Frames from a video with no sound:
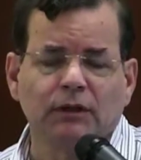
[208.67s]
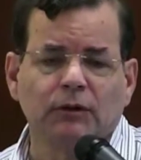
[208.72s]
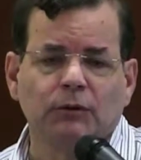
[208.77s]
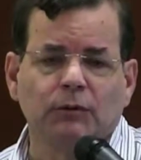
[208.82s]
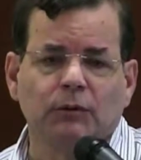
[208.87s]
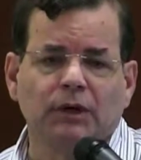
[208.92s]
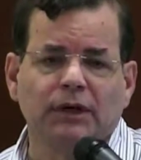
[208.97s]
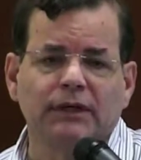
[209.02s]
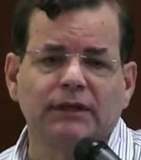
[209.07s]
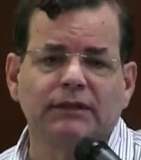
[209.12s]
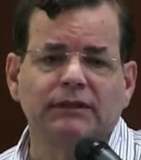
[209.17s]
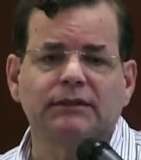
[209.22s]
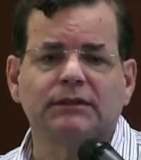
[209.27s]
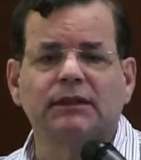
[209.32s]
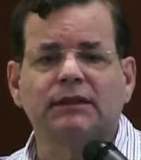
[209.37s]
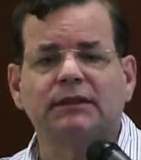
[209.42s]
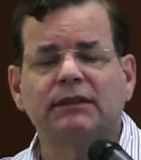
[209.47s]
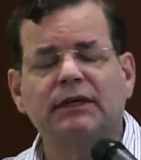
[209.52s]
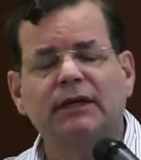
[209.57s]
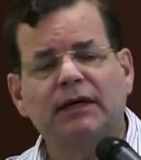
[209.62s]
One is the
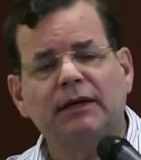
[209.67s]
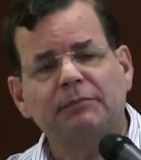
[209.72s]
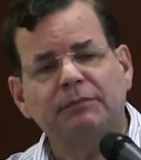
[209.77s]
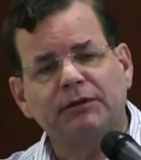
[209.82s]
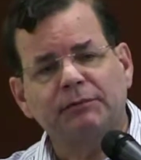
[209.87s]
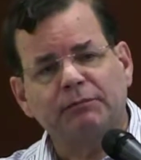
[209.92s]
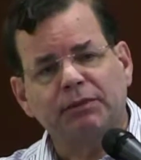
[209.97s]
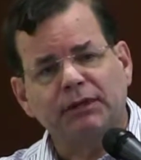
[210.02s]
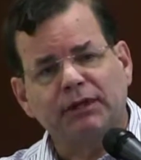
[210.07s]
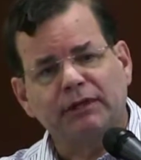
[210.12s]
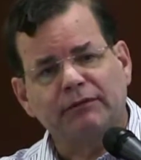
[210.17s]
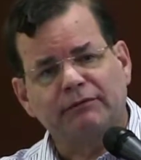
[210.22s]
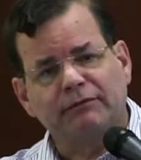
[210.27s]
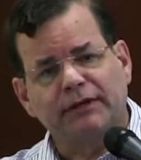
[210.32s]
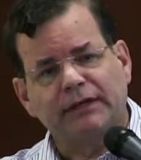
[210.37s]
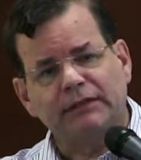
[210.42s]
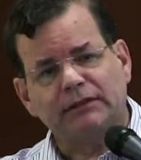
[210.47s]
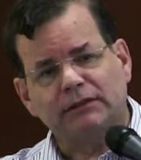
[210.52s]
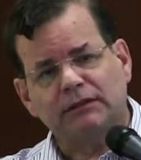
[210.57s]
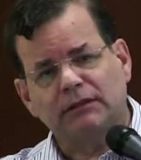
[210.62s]
type of blood
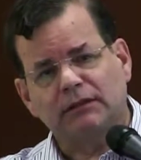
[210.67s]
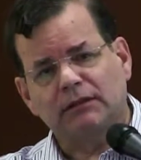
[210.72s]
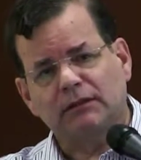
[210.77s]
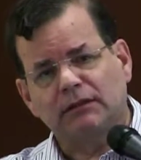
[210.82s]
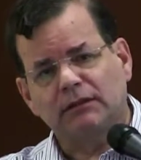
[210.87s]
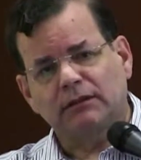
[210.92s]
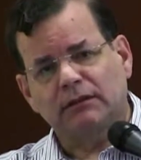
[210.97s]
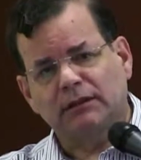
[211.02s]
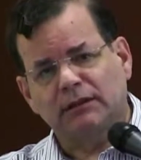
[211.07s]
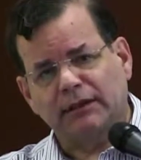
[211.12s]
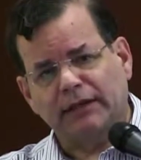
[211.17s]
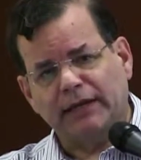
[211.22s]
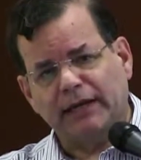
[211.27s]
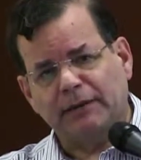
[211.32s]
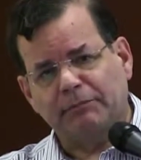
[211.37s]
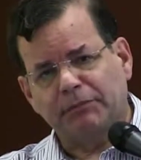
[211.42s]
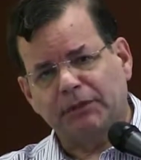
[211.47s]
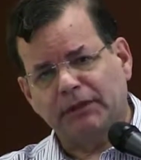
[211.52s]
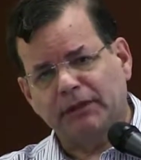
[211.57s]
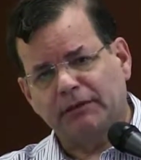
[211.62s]
vessel, the
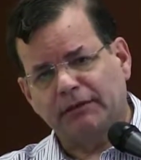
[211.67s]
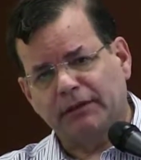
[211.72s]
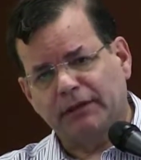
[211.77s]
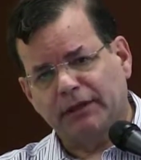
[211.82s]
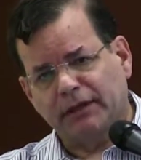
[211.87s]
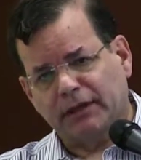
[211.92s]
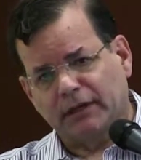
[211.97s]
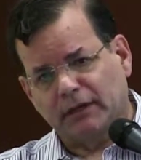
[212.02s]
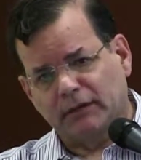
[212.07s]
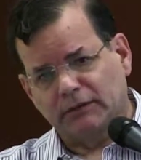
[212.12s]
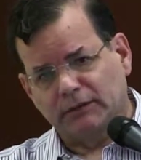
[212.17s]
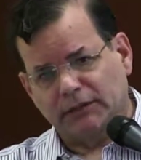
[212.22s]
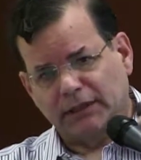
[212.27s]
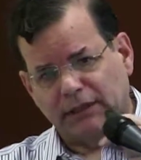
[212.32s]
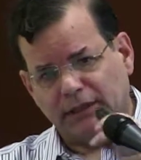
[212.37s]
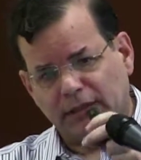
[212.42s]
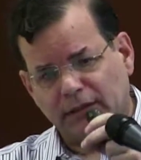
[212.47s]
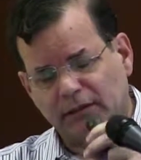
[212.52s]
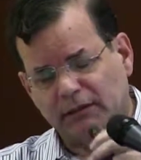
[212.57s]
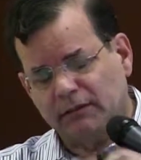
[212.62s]
capillary that goes
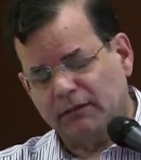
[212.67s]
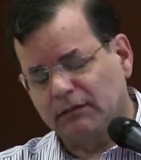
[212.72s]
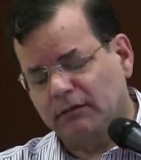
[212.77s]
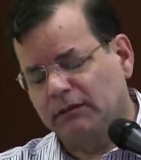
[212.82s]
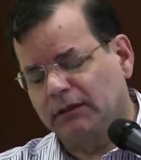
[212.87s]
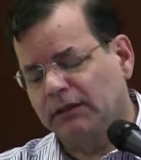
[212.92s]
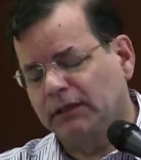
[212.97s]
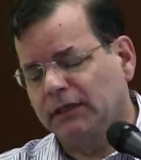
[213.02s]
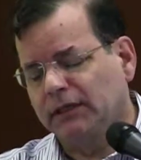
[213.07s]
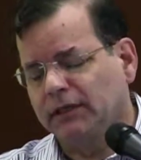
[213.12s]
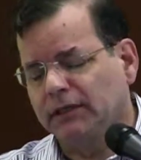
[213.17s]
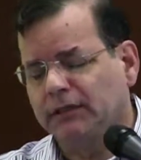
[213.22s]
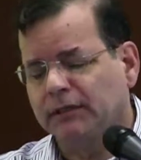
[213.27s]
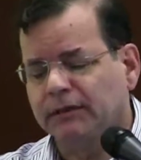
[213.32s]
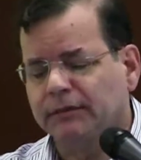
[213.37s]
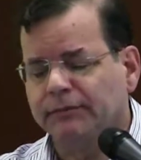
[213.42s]
into the